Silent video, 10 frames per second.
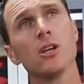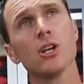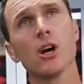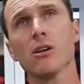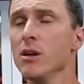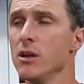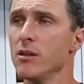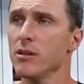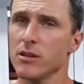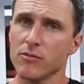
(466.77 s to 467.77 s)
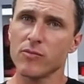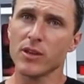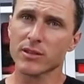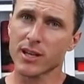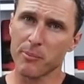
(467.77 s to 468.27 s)
you know,
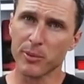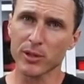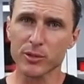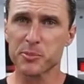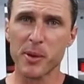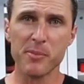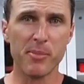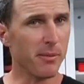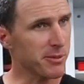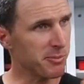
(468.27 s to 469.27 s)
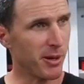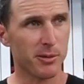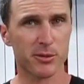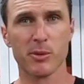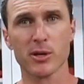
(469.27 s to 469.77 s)
there's a couple little speed bumps, but
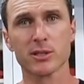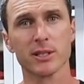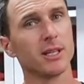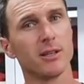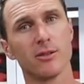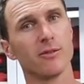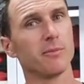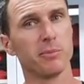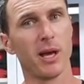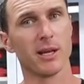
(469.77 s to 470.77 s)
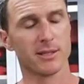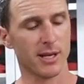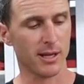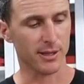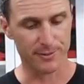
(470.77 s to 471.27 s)
it's mostly plain
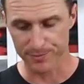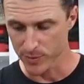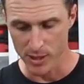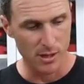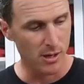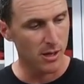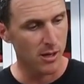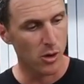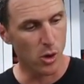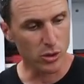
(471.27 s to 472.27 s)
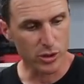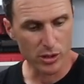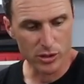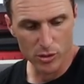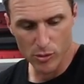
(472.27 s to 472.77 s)
sailing.
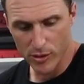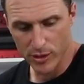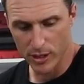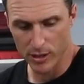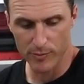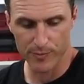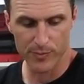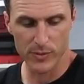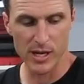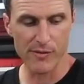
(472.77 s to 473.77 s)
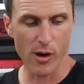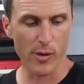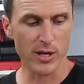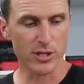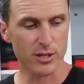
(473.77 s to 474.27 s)
Also too, on the
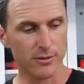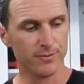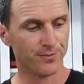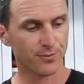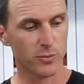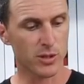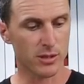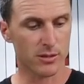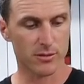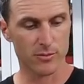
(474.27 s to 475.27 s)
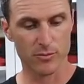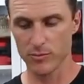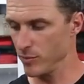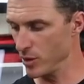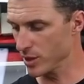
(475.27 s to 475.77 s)
Evo engine, which is,
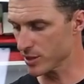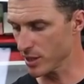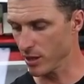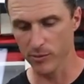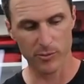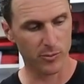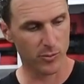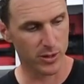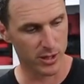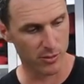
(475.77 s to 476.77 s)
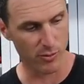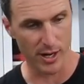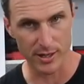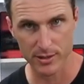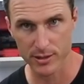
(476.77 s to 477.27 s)
you can tell with the
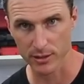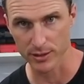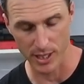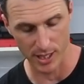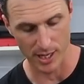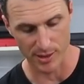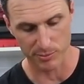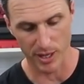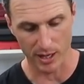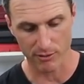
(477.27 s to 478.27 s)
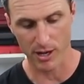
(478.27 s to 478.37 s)
red cylinder head and the black